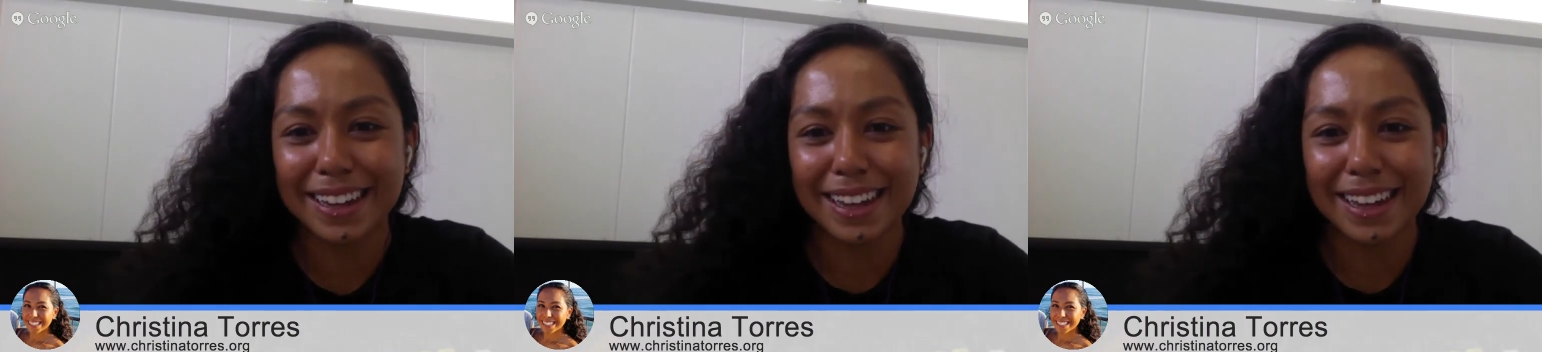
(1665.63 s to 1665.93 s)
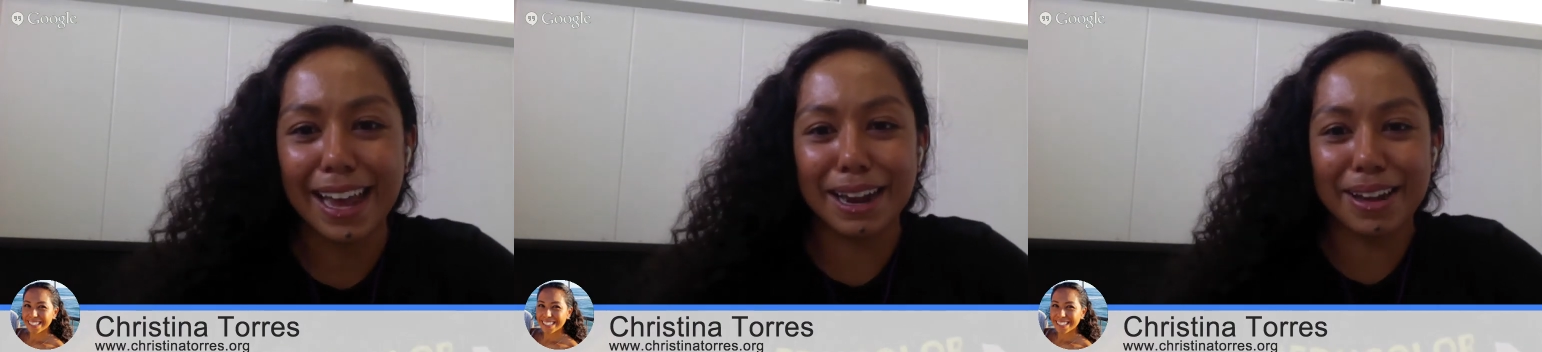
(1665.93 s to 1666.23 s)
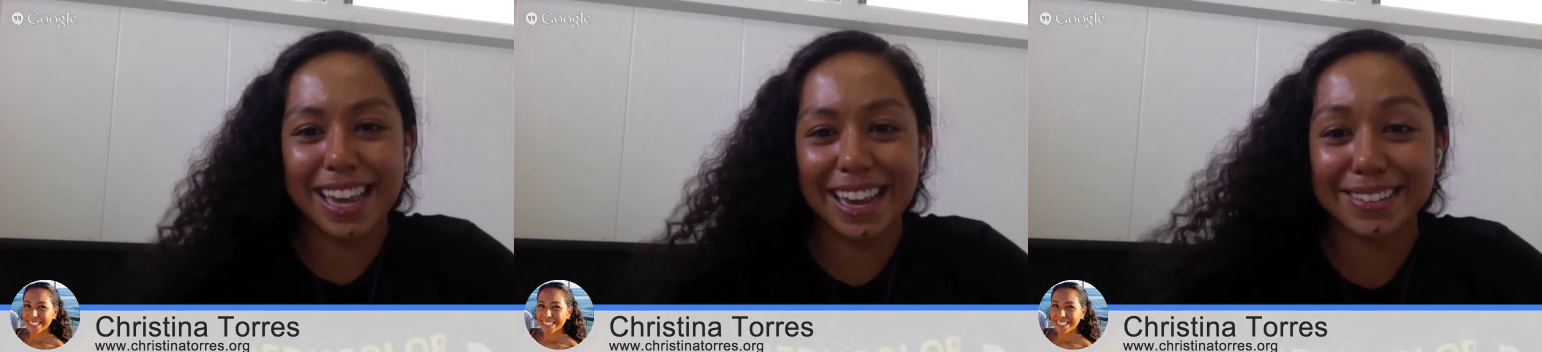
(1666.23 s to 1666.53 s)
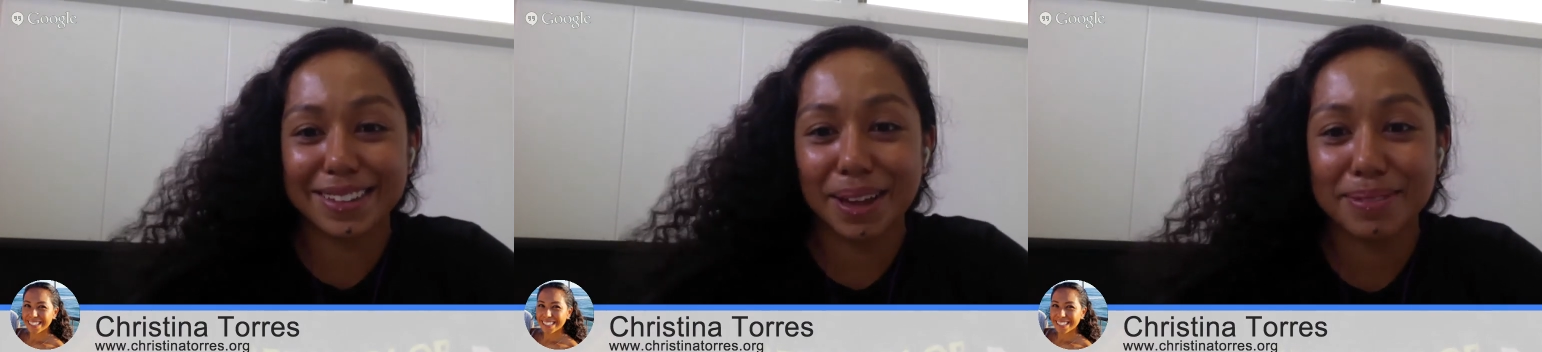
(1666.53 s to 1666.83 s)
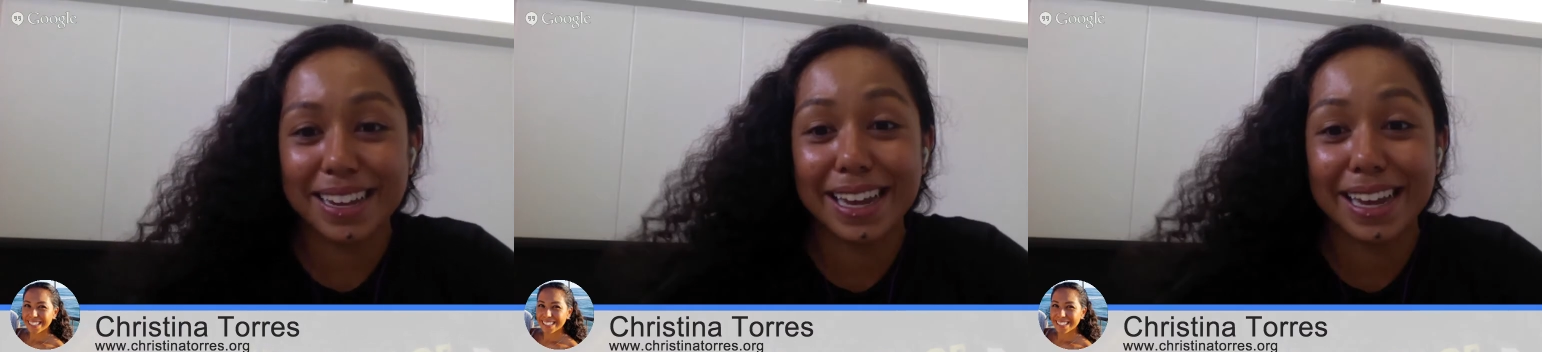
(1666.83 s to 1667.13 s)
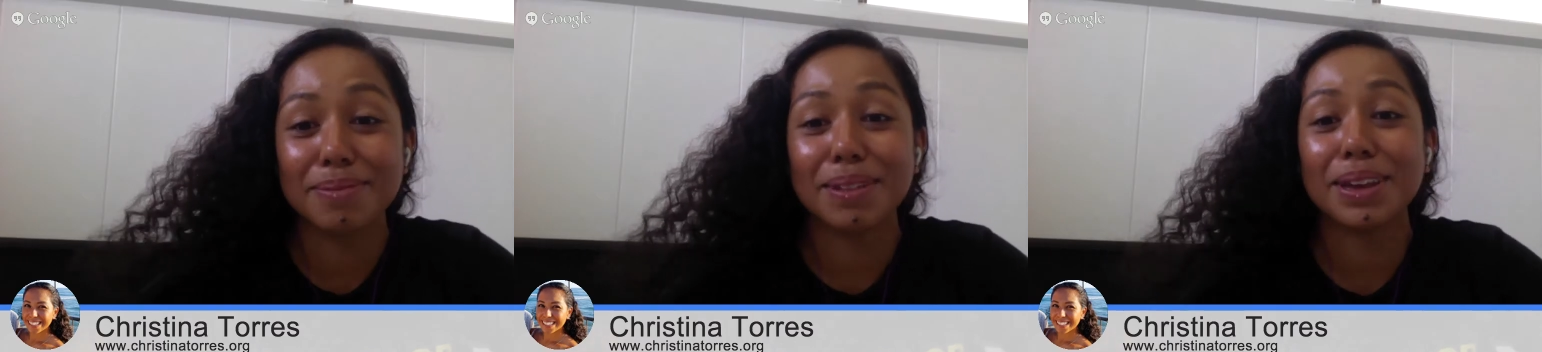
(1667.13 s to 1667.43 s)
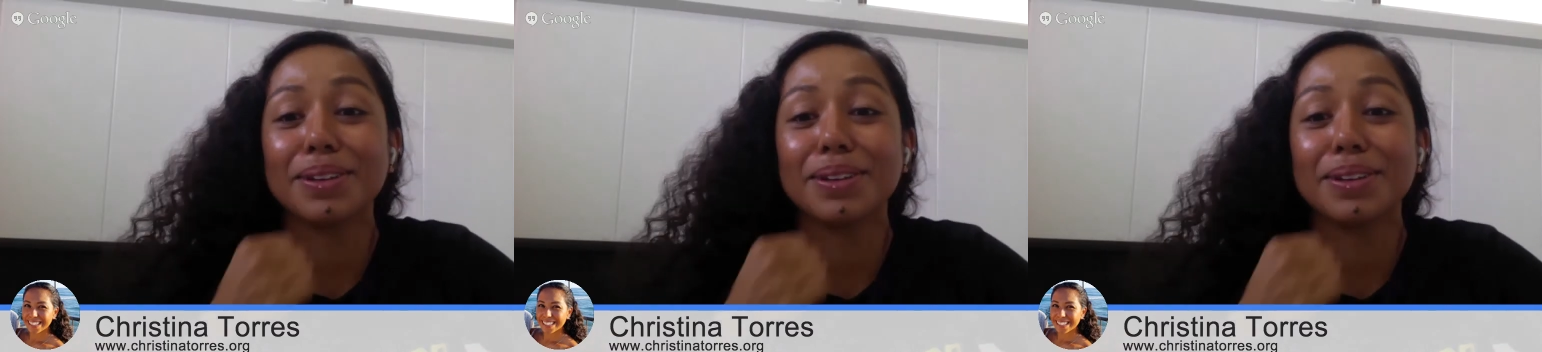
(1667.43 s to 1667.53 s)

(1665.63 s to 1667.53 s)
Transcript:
Speaker 1: And now I can't stop seeing it. And I'm like,